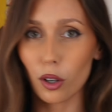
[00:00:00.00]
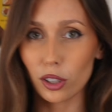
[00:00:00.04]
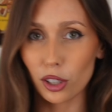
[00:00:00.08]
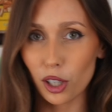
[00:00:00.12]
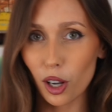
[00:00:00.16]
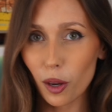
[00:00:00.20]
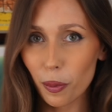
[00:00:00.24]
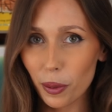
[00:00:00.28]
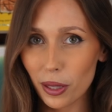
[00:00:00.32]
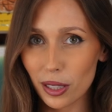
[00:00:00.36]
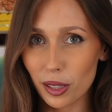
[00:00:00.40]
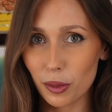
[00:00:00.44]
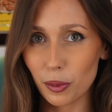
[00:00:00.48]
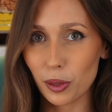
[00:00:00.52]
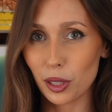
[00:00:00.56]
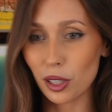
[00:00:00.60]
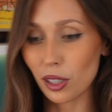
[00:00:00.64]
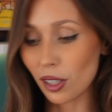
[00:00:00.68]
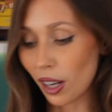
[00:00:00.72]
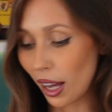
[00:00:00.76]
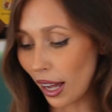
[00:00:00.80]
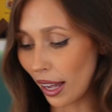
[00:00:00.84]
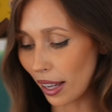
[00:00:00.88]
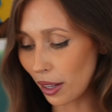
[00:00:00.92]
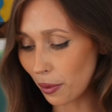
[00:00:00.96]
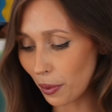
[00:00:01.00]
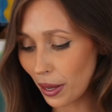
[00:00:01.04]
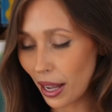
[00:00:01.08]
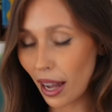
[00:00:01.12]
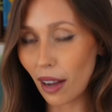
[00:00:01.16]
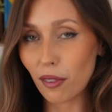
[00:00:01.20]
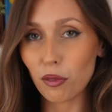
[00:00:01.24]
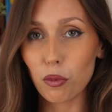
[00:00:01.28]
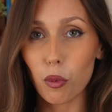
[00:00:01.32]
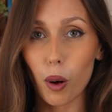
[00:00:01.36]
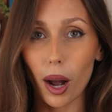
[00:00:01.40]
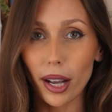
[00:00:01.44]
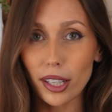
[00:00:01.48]
toppings would you like? We
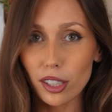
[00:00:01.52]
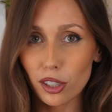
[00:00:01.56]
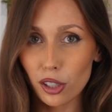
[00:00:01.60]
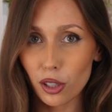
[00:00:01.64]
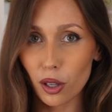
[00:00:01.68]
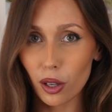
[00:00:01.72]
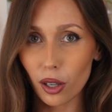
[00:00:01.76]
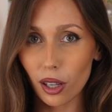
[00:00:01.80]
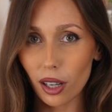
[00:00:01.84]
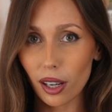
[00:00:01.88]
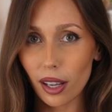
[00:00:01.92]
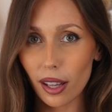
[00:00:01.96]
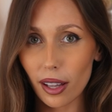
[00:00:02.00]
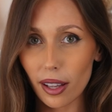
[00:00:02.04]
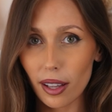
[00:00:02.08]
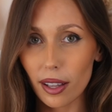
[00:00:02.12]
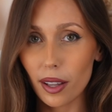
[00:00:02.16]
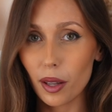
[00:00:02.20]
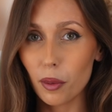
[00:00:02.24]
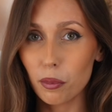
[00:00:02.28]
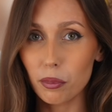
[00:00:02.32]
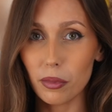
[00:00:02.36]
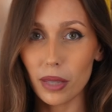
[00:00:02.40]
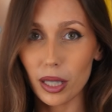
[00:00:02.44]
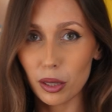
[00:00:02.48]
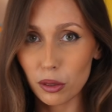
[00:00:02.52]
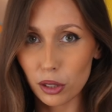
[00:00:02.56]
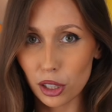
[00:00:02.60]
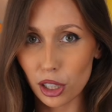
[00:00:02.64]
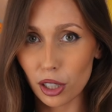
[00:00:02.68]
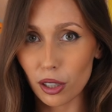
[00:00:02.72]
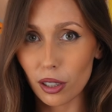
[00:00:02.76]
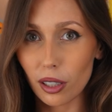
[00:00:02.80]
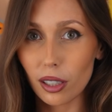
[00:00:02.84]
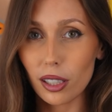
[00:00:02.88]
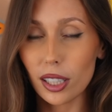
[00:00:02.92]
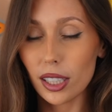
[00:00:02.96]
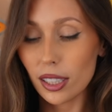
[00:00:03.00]
have white chocolate, milk
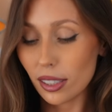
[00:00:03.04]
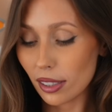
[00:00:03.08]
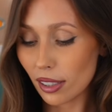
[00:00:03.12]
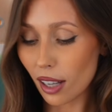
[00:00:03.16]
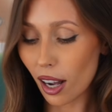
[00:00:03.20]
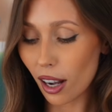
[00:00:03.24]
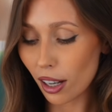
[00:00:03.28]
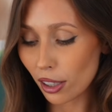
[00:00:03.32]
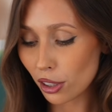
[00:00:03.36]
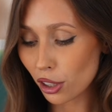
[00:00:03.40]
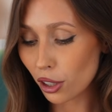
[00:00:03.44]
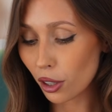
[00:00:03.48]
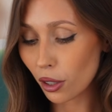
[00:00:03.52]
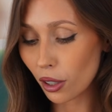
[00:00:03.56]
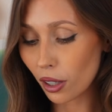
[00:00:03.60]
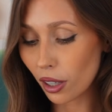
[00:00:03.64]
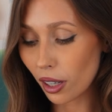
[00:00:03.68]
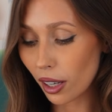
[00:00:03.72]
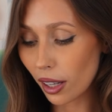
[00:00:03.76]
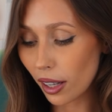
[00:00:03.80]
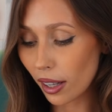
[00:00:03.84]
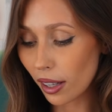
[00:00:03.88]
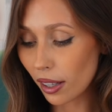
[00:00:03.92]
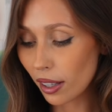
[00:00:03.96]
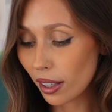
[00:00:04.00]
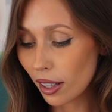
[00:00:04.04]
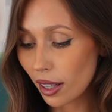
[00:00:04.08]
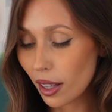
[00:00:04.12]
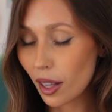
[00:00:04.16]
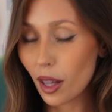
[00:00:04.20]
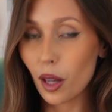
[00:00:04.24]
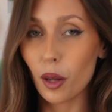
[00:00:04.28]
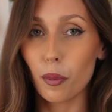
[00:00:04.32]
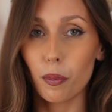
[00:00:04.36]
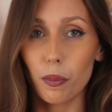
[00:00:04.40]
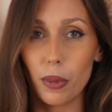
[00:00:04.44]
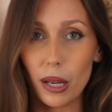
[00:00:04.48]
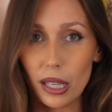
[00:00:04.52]
chocolate, dark chocolate,
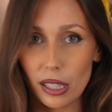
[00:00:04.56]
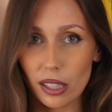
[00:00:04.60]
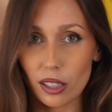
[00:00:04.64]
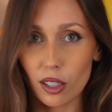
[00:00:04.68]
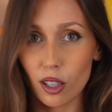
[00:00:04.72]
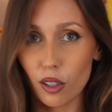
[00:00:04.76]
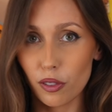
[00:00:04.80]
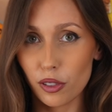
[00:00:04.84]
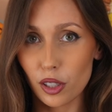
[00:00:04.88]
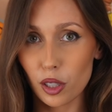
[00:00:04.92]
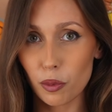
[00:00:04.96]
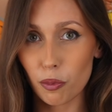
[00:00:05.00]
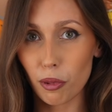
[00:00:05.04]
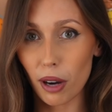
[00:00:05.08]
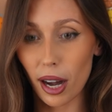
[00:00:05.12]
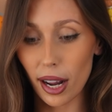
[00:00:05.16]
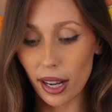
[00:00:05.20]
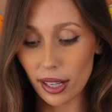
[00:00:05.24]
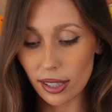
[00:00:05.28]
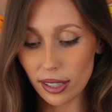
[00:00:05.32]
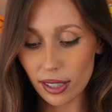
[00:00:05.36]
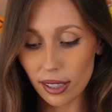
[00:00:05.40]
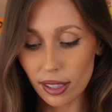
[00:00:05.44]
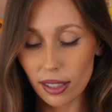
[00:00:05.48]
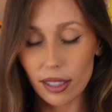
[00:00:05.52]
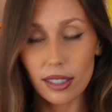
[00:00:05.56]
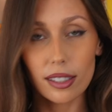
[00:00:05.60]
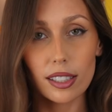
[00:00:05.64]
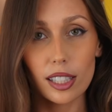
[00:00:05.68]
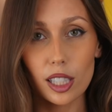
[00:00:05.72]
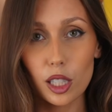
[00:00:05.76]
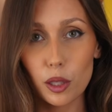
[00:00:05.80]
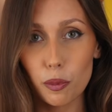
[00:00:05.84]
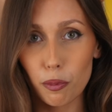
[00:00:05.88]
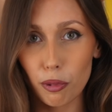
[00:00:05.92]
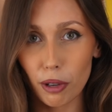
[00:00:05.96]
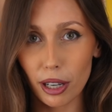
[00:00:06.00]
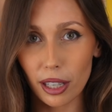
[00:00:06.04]
Biscoff spread,
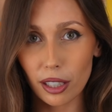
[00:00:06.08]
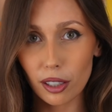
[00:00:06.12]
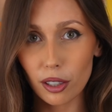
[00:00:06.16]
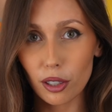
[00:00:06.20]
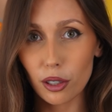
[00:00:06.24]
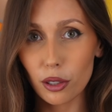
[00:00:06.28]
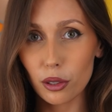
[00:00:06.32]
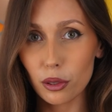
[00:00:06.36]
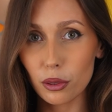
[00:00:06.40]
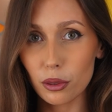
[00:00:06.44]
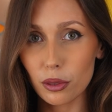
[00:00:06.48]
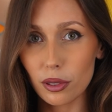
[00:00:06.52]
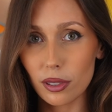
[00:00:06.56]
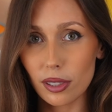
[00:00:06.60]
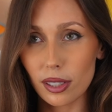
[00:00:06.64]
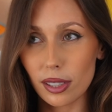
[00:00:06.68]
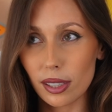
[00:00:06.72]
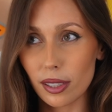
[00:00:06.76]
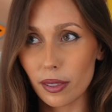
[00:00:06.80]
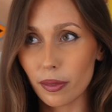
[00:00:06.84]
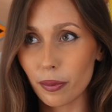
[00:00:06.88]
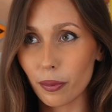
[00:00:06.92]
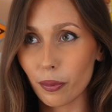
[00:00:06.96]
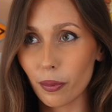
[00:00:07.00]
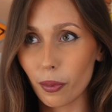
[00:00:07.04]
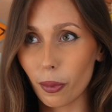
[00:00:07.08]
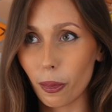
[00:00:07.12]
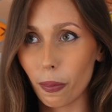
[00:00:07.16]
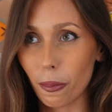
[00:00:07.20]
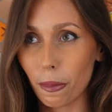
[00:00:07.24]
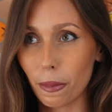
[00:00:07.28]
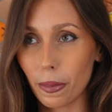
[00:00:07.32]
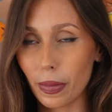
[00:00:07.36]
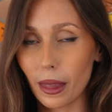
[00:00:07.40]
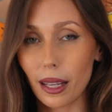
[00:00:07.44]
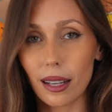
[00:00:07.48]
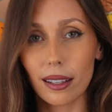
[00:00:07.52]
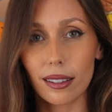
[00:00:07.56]
sprinkles,
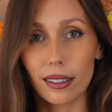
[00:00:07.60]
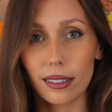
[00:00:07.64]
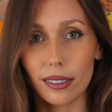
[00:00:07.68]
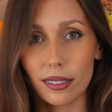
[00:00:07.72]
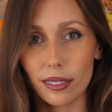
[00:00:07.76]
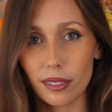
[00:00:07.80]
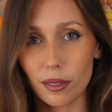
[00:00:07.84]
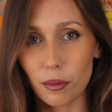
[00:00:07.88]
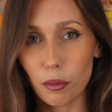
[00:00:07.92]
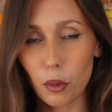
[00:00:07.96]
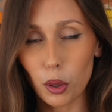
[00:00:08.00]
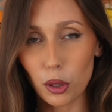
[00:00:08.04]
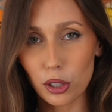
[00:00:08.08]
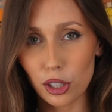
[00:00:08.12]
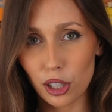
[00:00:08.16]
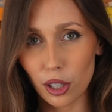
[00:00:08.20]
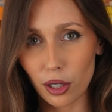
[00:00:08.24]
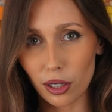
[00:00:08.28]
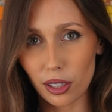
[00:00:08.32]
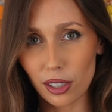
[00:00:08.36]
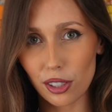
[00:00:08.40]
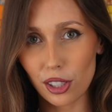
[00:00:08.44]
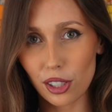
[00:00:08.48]
more chocolate